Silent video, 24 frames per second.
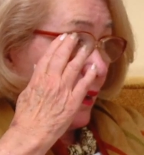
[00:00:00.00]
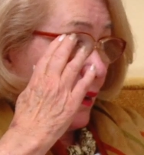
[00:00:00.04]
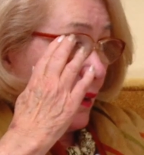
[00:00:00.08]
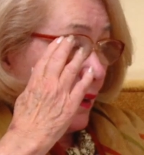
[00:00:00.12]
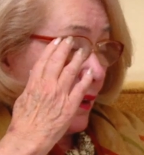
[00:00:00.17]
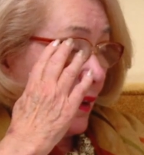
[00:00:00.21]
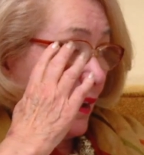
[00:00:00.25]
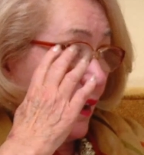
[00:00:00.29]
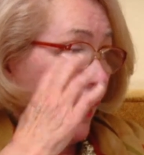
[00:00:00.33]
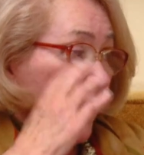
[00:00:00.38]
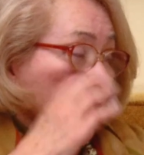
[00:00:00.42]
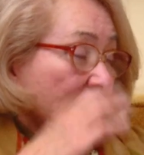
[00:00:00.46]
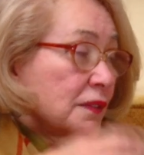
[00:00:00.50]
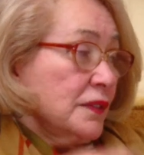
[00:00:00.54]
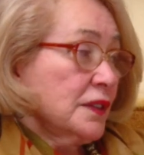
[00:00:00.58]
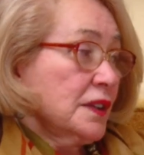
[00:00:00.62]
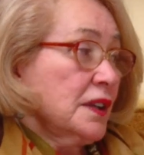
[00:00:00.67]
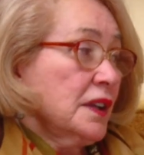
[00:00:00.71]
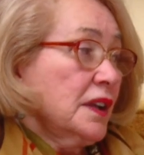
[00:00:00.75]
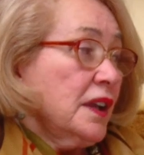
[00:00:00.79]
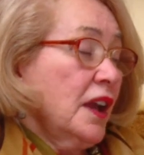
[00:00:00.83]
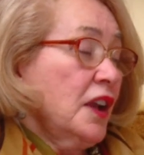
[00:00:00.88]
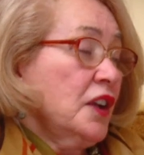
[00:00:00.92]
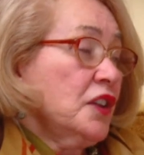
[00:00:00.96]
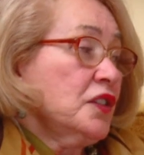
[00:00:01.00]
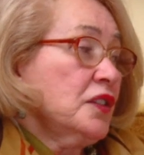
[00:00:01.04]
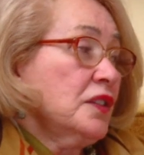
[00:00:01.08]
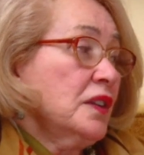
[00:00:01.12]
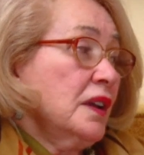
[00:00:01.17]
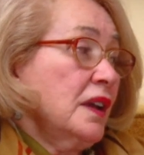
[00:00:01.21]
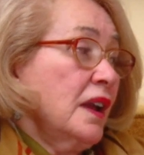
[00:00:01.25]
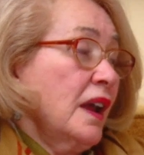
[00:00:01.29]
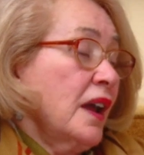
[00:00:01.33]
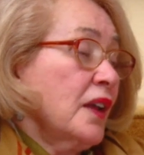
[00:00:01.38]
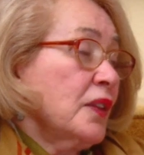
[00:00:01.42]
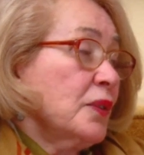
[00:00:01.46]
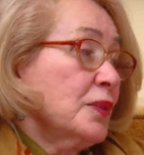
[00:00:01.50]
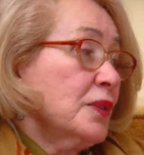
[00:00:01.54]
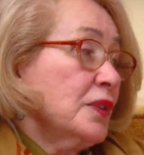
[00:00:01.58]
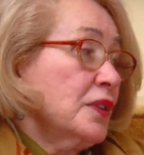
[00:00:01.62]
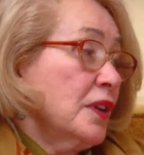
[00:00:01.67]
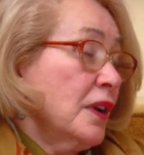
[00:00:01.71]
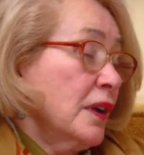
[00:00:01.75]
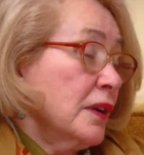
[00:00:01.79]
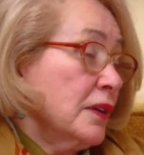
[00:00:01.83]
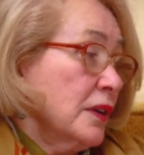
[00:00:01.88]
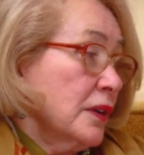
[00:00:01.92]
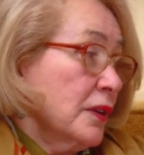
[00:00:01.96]
the kind of litigation that Catherine
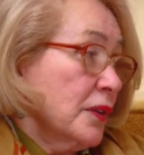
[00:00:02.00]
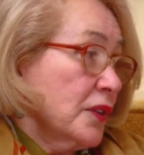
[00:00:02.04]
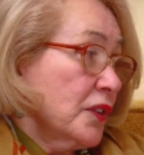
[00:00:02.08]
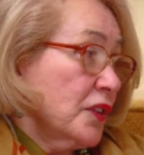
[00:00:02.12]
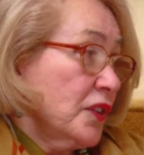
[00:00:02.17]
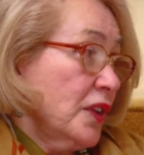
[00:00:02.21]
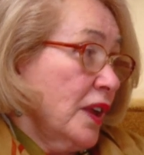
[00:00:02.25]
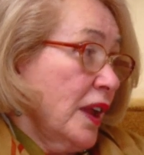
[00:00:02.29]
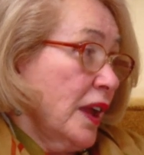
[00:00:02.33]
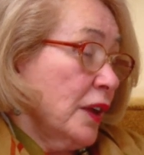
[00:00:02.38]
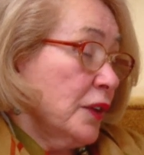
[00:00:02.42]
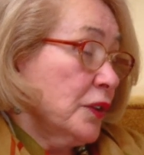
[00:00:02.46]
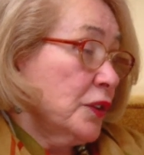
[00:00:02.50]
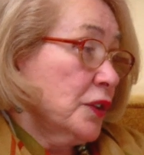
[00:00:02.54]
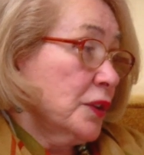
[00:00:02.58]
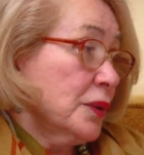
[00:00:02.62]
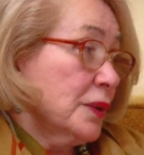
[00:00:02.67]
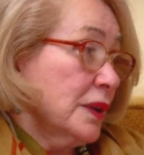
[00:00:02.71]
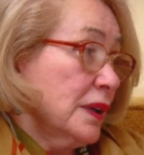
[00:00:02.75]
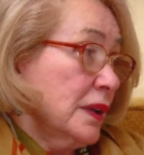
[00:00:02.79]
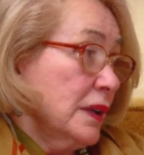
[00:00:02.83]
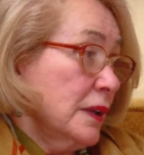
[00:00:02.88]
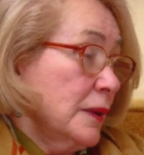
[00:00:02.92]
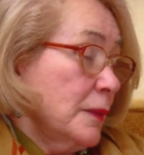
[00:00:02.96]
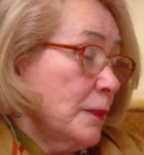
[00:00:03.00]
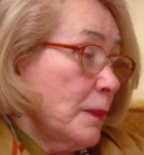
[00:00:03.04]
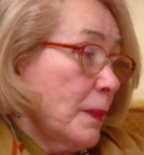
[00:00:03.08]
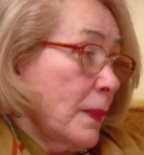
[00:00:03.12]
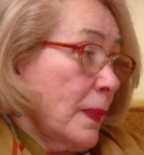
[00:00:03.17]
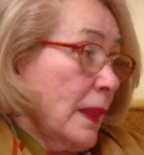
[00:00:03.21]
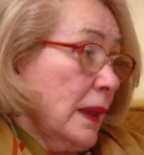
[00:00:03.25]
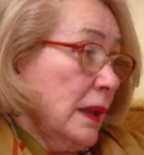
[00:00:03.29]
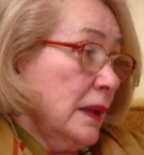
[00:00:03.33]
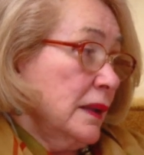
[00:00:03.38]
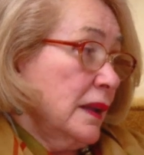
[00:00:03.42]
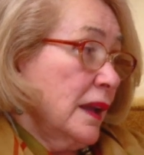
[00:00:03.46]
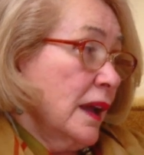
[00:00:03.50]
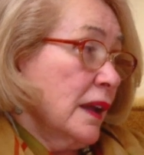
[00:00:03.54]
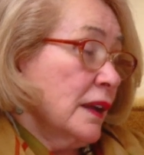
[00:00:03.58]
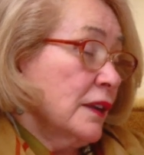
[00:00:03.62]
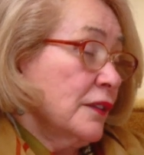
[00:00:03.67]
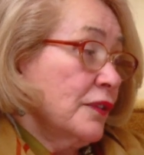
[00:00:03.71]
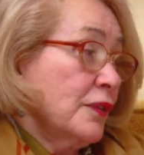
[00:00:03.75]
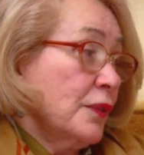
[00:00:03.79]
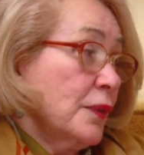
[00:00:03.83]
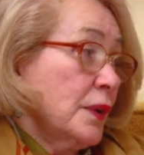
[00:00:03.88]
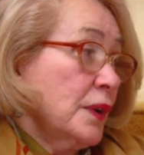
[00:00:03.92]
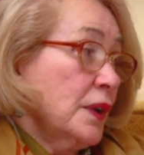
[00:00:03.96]
Tucker is now doing in
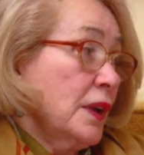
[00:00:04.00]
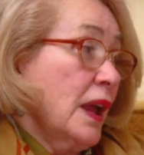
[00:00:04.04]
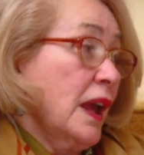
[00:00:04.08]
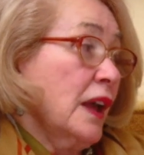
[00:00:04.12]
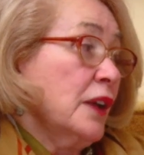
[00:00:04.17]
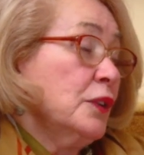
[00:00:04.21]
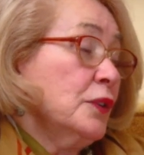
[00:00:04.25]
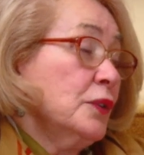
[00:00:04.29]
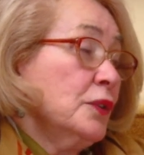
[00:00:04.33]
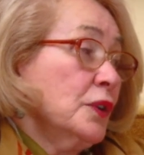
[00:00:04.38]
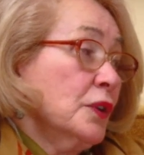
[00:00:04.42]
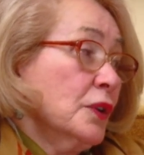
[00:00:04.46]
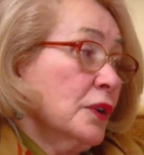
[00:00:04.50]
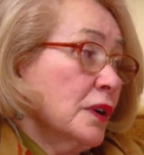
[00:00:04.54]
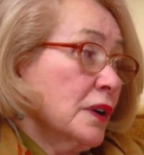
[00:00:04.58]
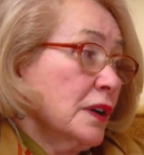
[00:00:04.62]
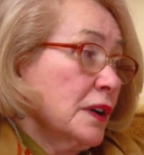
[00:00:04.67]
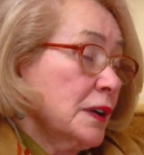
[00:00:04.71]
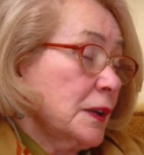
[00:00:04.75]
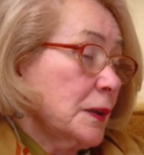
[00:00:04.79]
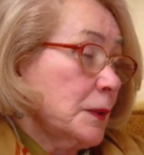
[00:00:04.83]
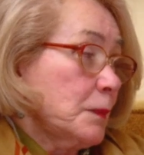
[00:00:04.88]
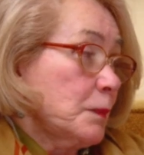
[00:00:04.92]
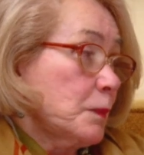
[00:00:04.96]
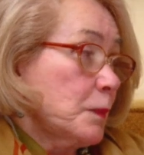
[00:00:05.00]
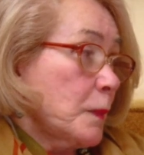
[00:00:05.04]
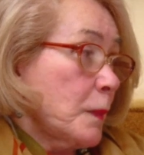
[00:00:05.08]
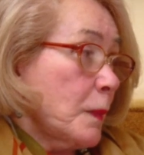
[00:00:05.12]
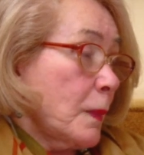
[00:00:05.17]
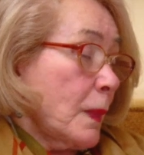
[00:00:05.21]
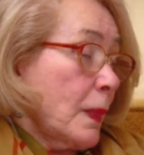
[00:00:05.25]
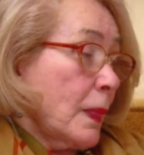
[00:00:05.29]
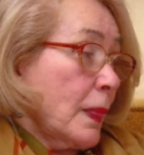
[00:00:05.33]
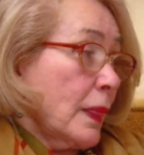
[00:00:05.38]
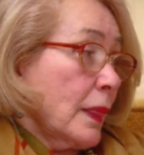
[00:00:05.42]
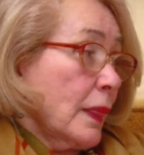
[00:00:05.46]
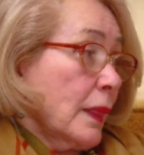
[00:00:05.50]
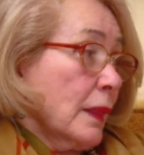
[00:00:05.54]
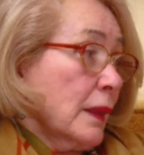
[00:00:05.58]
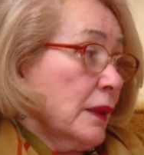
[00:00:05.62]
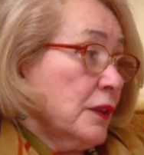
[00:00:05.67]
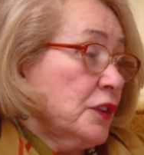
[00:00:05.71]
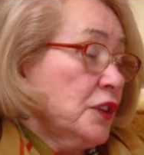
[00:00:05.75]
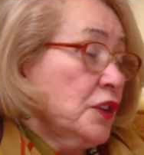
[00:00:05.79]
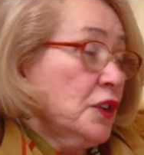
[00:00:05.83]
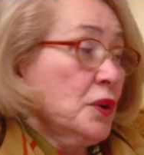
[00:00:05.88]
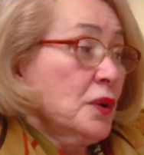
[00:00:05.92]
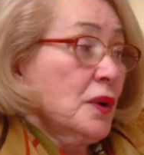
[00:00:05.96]
California and New York.
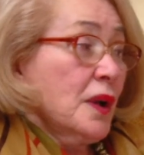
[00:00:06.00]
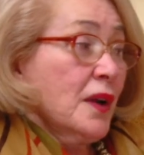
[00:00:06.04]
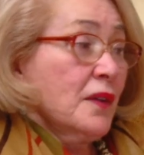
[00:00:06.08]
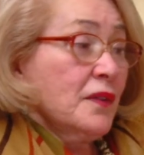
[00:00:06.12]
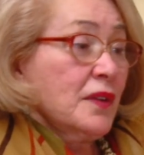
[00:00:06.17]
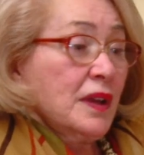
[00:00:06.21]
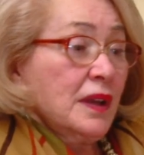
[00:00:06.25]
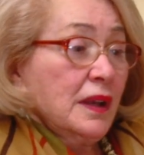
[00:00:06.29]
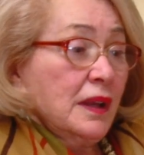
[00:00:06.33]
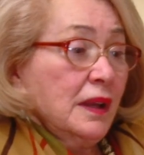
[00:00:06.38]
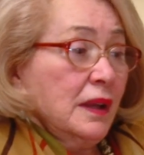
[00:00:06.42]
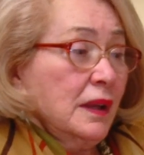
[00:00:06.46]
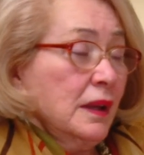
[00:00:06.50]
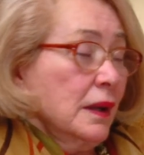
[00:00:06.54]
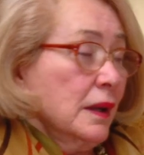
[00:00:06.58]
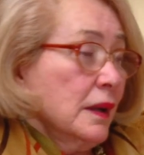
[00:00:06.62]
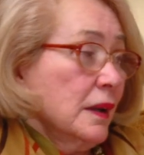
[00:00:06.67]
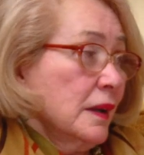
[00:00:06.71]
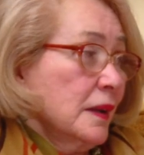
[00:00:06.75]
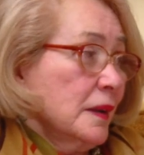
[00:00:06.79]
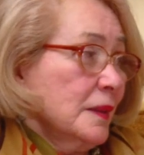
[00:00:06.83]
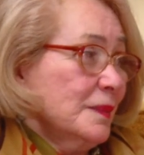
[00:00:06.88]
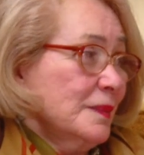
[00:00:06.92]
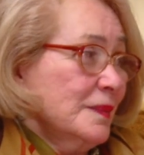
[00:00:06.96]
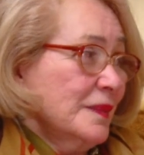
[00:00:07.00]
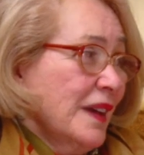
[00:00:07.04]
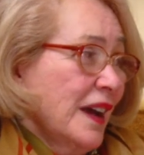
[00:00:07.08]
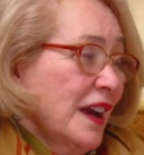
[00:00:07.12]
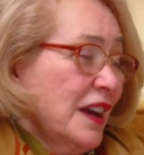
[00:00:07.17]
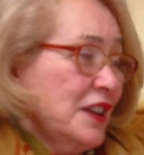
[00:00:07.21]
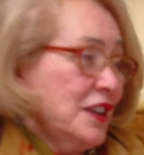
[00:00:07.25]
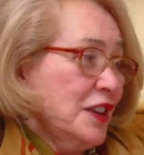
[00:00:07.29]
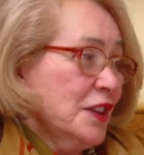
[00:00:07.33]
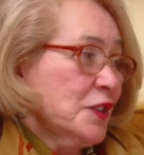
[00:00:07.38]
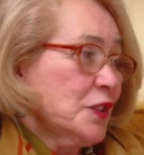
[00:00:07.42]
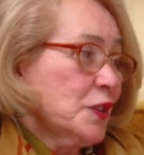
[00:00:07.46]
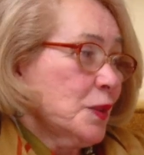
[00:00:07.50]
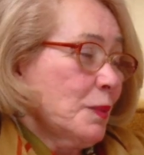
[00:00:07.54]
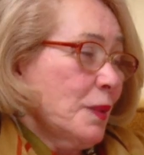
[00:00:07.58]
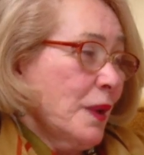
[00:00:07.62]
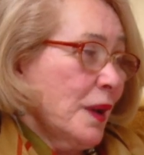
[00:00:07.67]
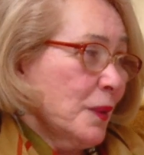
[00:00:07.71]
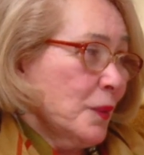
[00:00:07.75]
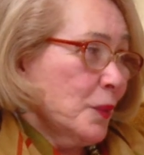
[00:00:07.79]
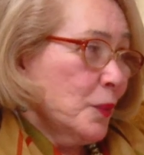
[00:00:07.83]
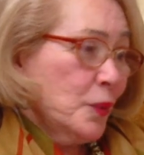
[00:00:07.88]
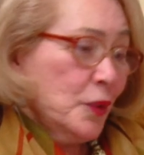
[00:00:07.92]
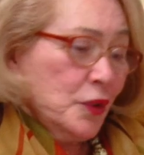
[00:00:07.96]
Do you have any ideas
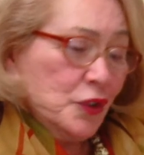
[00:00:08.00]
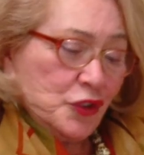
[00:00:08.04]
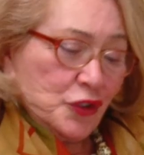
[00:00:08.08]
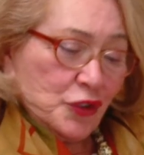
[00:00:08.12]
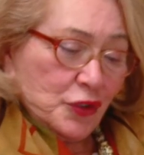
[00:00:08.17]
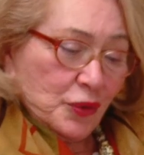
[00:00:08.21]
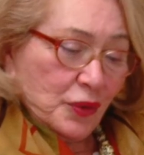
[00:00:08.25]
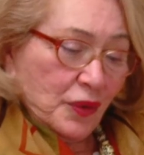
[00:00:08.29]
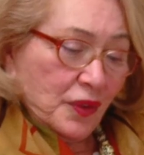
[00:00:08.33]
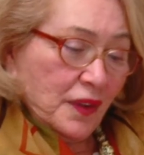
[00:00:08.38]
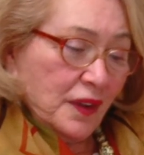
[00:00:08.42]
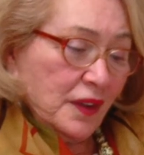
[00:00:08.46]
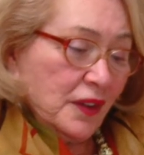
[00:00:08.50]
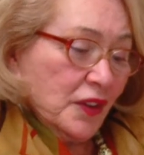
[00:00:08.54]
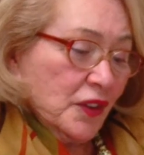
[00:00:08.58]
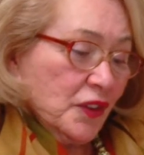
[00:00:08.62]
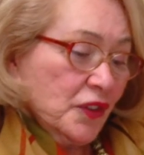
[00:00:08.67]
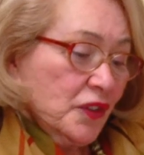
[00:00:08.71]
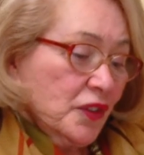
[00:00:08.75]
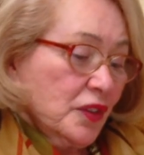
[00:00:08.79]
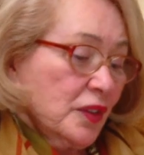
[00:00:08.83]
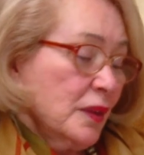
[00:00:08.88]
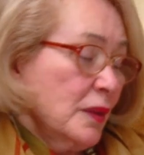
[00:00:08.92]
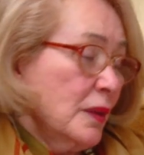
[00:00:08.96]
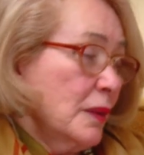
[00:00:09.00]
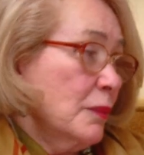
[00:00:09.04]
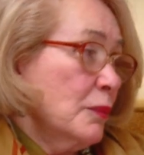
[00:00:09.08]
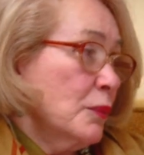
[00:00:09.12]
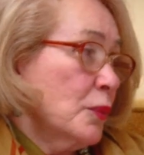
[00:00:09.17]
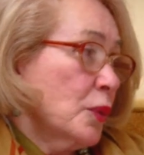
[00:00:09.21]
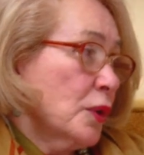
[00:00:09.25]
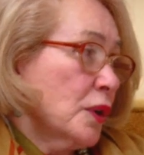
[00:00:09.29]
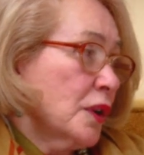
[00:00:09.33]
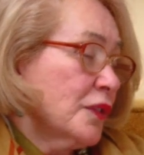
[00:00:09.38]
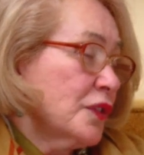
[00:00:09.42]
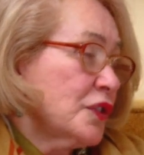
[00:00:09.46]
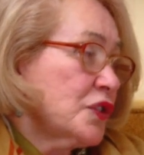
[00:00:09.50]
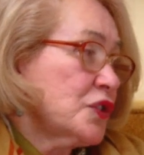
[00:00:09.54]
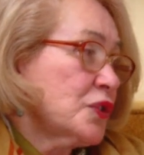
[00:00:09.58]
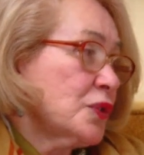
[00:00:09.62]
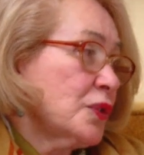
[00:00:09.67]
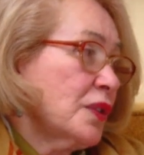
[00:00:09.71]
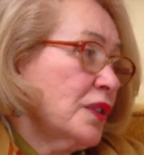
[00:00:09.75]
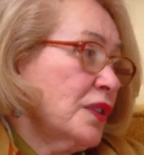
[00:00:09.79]
about which you think is more of a sure